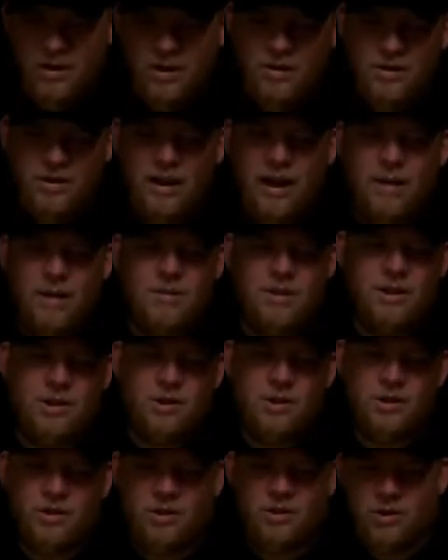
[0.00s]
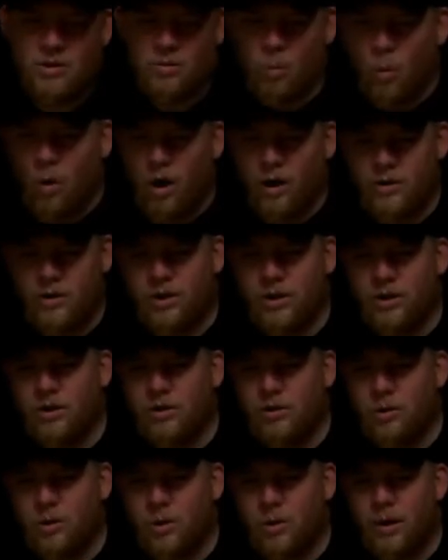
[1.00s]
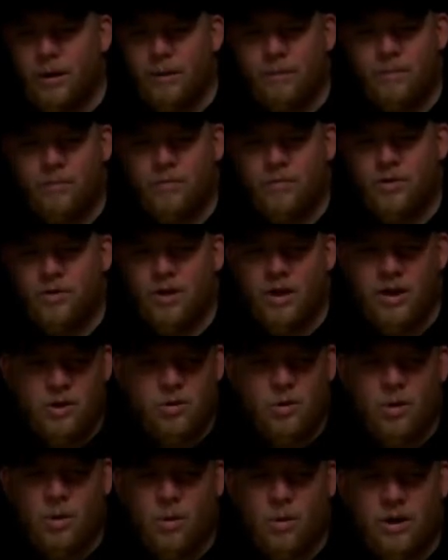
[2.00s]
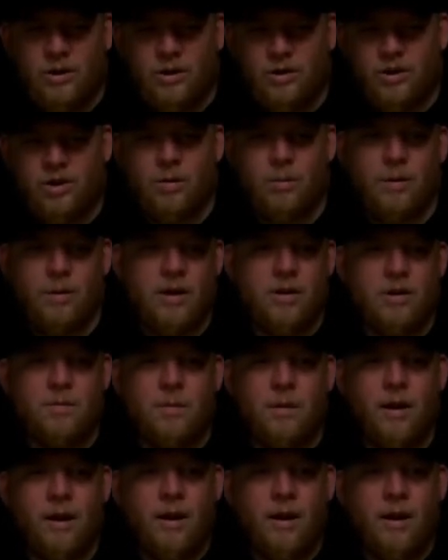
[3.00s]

of those games that you can just watch and enjoy. Enjoy watching someone else play.